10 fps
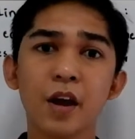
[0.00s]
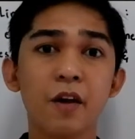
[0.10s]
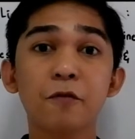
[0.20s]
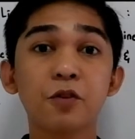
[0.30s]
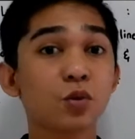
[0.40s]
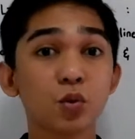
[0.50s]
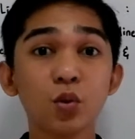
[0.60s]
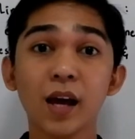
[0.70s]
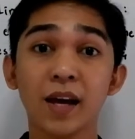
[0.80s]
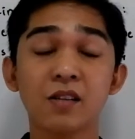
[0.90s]
If two
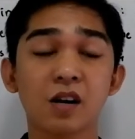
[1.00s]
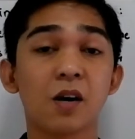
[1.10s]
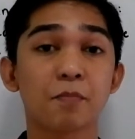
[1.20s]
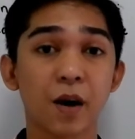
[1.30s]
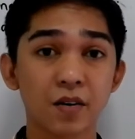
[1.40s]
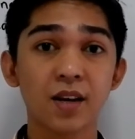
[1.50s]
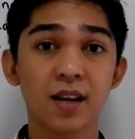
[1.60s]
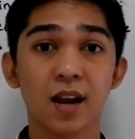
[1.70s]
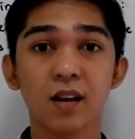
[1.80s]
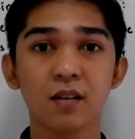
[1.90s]
lines are
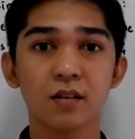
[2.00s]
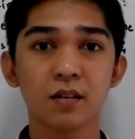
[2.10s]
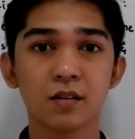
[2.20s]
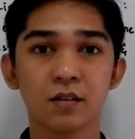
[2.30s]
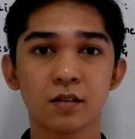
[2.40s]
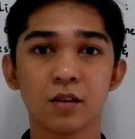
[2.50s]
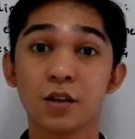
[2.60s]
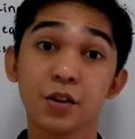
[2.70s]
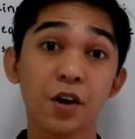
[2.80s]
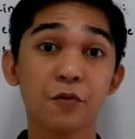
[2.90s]
parallel,
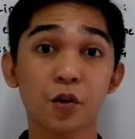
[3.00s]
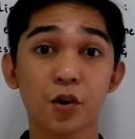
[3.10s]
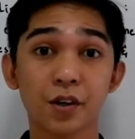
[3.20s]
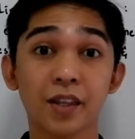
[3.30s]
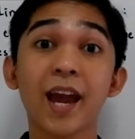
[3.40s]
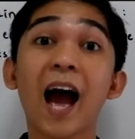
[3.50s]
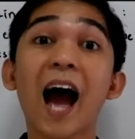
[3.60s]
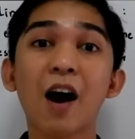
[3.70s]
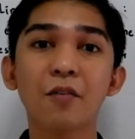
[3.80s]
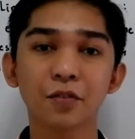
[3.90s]
therefore they
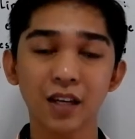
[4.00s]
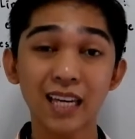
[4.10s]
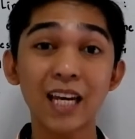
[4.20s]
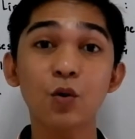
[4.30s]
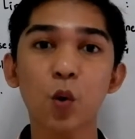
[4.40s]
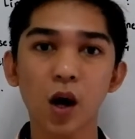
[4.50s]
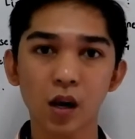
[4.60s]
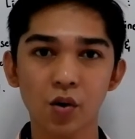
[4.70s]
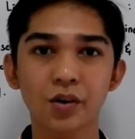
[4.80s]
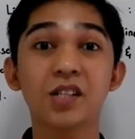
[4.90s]
have
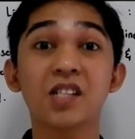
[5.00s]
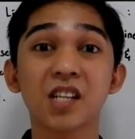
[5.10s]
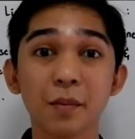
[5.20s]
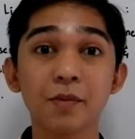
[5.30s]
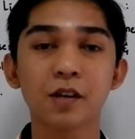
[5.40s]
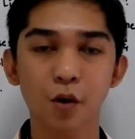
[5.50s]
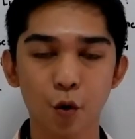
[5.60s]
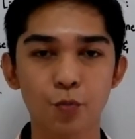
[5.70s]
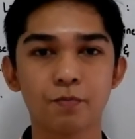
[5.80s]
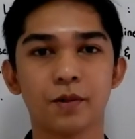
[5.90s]
equal or the same
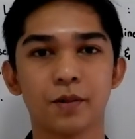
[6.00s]
slope.